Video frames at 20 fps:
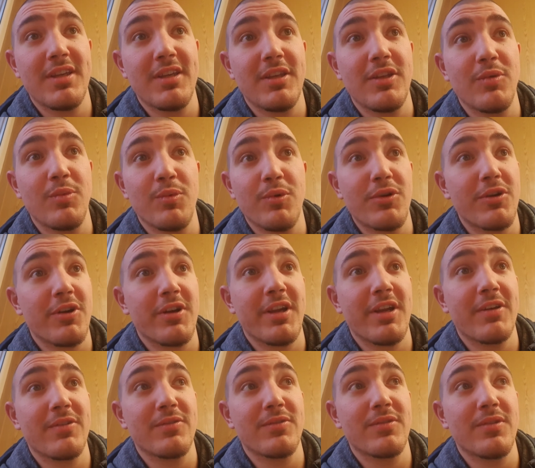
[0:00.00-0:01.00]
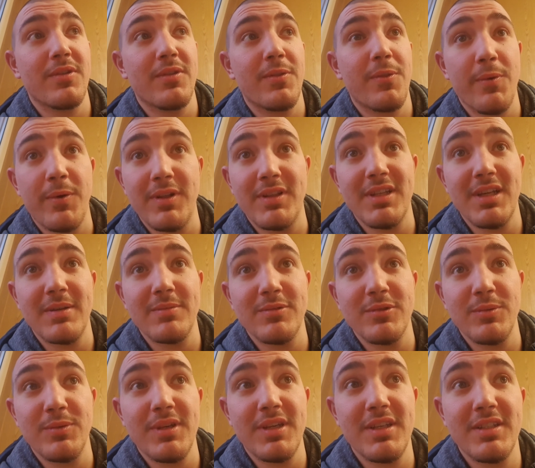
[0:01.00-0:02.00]
Can you work out 3
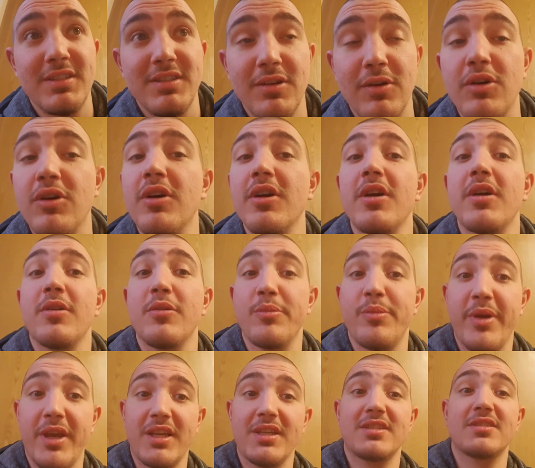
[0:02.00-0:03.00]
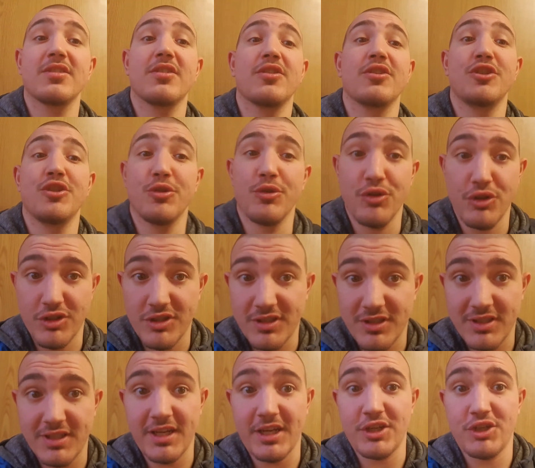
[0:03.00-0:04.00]
times a week? So based on your
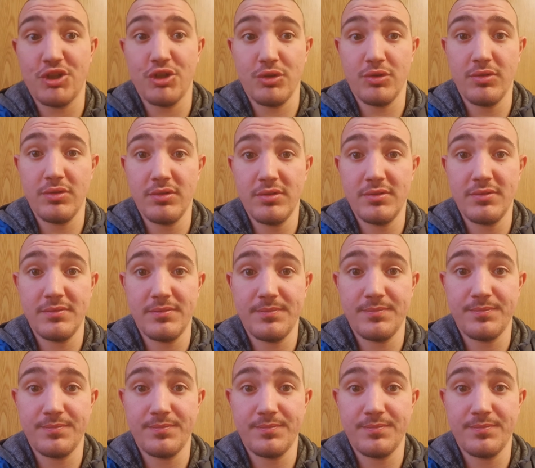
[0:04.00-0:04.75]
schedule